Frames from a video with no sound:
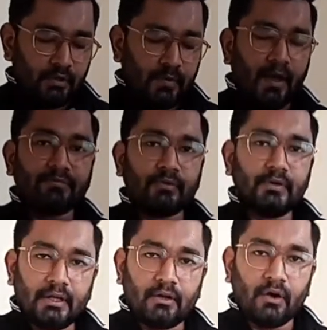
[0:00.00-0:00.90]
You have to
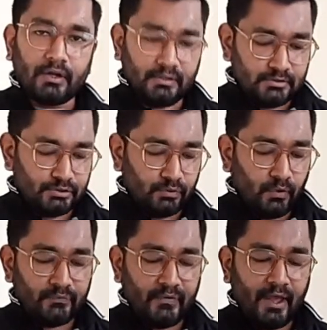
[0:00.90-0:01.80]
decock it. So
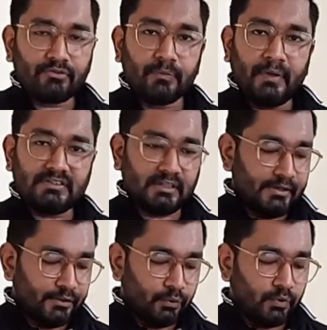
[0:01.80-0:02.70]
what we have to
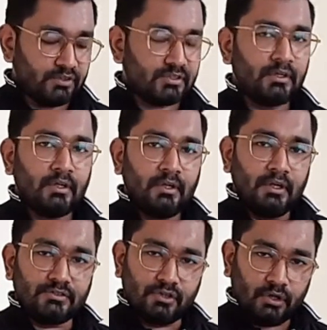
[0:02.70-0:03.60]
basically do is,
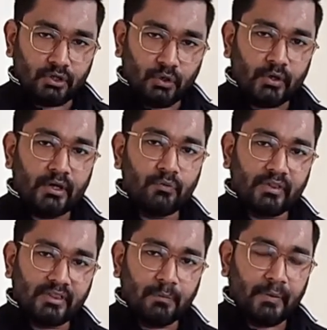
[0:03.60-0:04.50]
it's not loaded
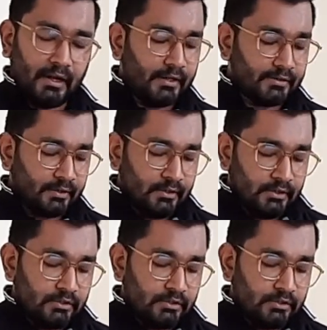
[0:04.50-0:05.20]
with the pellet.